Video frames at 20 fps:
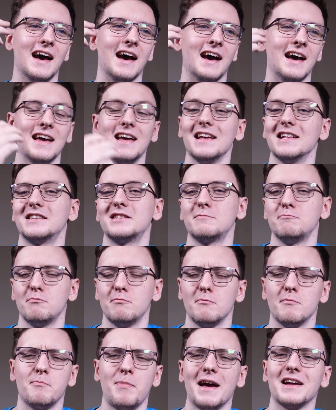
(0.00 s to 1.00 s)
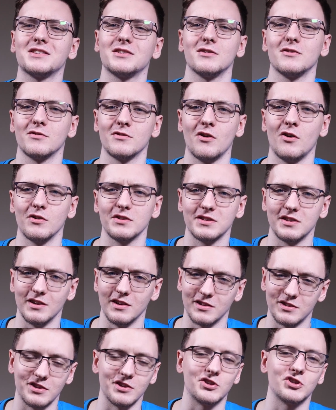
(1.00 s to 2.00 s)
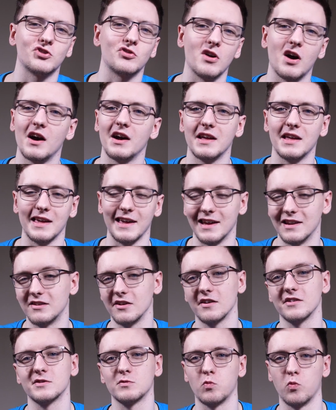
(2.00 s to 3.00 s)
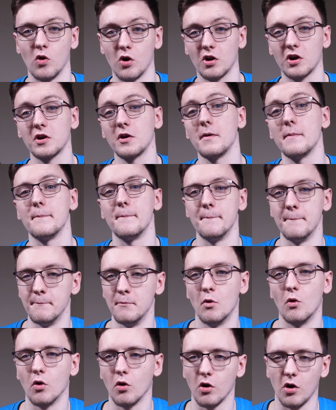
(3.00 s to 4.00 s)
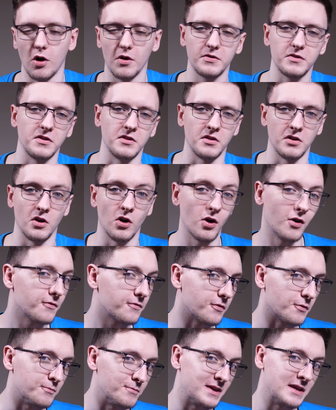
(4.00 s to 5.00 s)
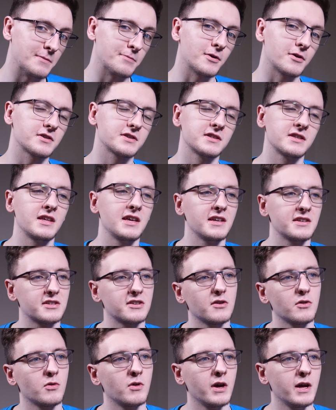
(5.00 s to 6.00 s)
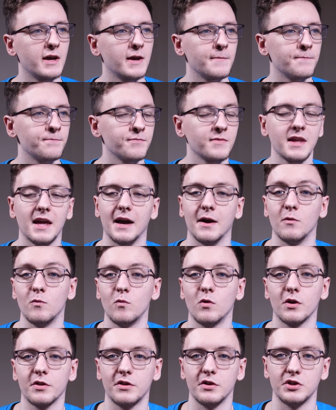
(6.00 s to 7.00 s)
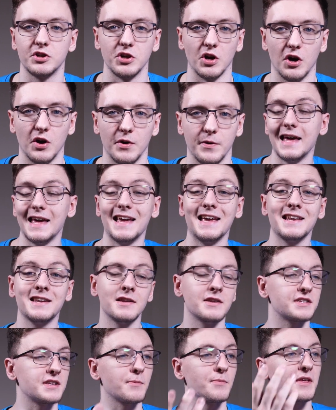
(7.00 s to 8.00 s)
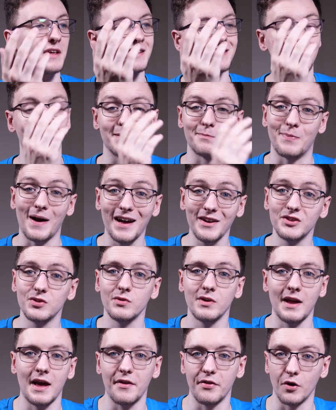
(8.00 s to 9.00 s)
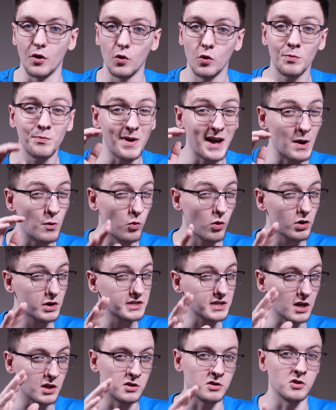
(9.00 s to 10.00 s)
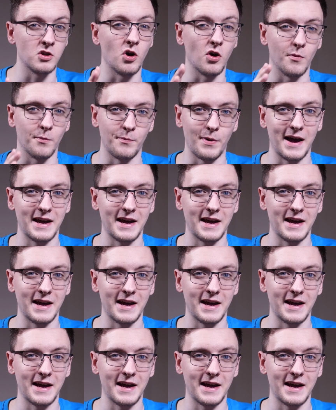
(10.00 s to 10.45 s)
it's better not to try. It does work more often than not for me personally, so yeah, worth a shot. In something like Battle.net though, it works a lot